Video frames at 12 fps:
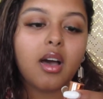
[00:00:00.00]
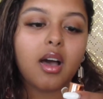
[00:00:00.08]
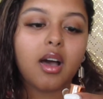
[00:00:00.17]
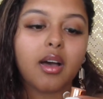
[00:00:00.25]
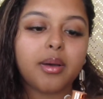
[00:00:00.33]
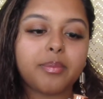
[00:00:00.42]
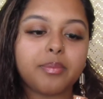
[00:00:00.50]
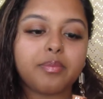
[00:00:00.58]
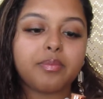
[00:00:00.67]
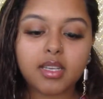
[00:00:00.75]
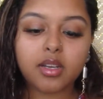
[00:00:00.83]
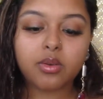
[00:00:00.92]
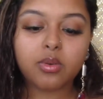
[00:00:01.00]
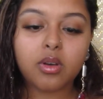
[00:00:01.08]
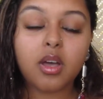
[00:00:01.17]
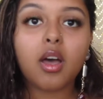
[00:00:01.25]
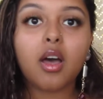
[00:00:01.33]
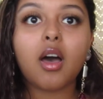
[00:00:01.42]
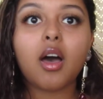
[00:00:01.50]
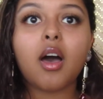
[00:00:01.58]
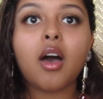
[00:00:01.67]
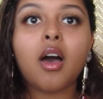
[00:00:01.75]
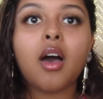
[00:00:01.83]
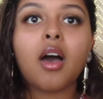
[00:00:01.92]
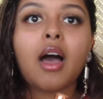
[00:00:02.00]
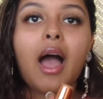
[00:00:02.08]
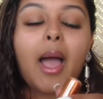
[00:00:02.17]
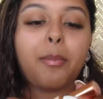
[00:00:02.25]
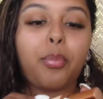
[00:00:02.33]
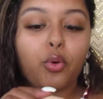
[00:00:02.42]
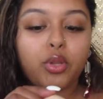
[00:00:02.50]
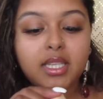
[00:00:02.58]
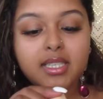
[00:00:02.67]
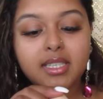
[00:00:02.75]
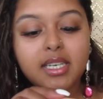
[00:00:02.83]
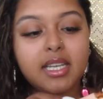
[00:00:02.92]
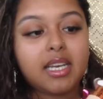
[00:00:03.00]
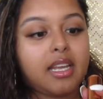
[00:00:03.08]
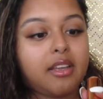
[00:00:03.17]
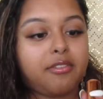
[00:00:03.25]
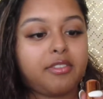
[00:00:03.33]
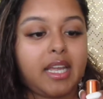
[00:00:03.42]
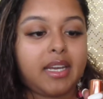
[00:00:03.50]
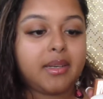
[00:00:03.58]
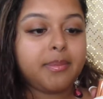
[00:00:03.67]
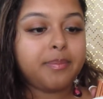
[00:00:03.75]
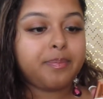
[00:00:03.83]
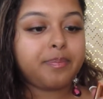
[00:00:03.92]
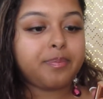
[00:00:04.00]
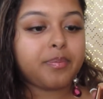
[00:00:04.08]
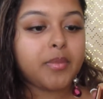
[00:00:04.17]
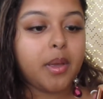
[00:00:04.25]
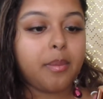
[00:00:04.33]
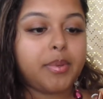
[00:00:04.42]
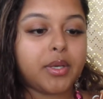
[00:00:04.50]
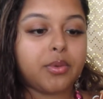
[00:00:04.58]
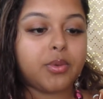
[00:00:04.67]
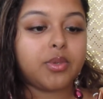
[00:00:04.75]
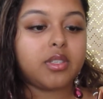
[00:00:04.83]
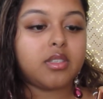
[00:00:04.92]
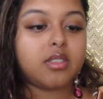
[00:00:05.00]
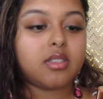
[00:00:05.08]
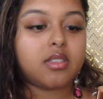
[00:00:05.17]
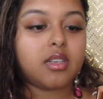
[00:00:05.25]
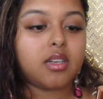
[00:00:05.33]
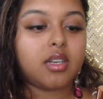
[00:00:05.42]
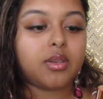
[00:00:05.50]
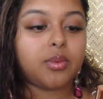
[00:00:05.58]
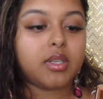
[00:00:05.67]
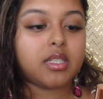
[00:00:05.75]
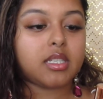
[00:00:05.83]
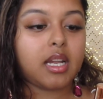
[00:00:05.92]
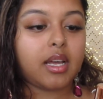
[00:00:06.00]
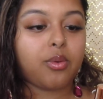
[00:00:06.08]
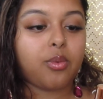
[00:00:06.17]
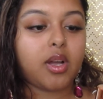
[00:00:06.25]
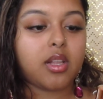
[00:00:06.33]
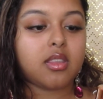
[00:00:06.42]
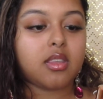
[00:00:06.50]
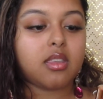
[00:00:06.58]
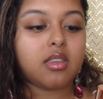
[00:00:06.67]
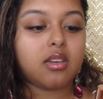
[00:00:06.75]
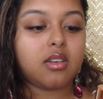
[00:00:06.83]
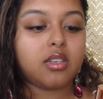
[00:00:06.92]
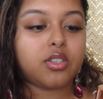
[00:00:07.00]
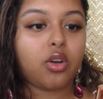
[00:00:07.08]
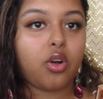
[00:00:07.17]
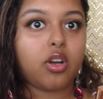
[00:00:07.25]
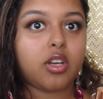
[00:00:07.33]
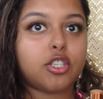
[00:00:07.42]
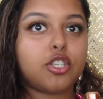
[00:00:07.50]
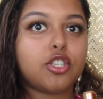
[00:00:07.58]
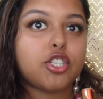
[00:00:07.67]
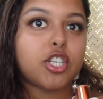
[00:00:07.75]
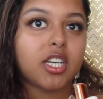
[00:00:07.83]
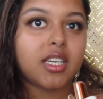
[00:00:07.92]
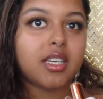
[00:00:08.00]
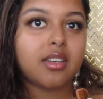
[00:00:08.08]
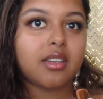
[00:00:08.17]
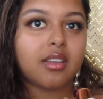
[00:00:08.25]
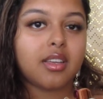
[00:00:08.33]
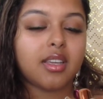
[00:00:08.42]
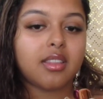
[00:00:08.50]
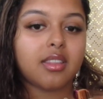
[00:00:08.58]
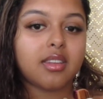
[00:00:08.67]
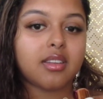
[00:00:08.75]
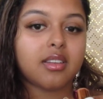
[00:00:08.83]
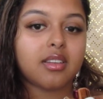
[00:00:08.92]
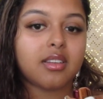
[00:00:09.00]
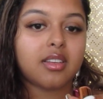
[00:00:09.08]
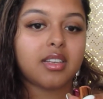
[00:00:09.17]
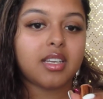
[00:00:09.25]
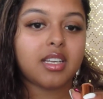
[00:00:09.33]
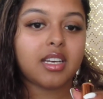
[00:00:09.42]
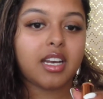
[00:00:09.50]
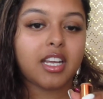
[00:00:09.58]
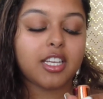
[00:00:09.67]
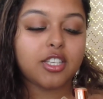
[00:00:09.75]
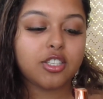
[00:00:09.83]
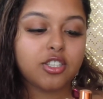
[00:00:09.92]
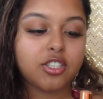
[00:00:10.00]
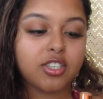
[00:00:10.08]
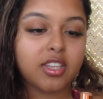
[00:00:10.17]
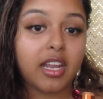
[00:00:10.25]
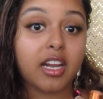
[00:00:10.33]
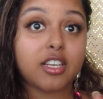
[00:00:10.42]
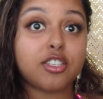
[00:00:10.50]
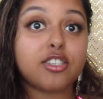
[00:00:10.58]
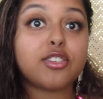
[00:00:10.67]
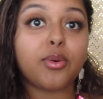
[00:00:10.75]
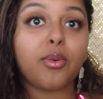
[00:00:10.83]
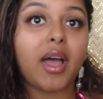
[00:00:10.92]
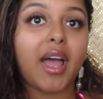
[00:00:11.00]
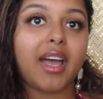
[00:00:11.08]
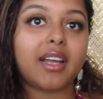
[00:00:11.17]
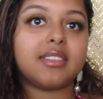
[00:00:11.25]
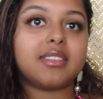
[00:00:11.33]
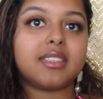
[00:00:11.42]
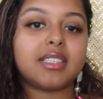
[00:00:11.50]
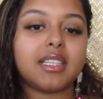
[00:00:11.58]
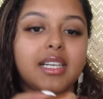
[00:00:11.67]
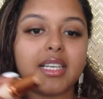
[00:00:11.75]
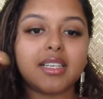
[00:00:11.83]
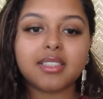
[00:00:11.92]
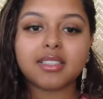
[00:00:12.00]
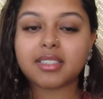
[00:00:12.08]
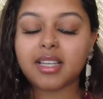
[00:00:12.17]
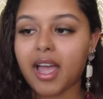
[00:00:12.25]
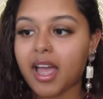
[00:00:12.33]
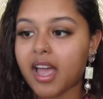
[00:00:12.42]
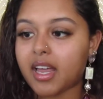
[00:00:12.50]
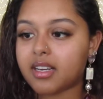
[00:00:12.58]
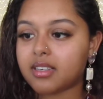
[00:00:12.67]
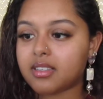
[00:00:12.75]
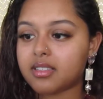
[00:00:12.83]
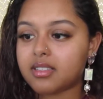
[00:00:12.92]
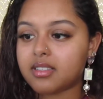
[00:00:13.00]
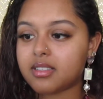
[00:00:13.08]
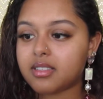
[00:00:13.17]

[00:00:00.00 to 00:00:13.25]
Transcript: So I bought the stick in F10 because it was like what, the third darkest shade in the range that I saw at Clicks, and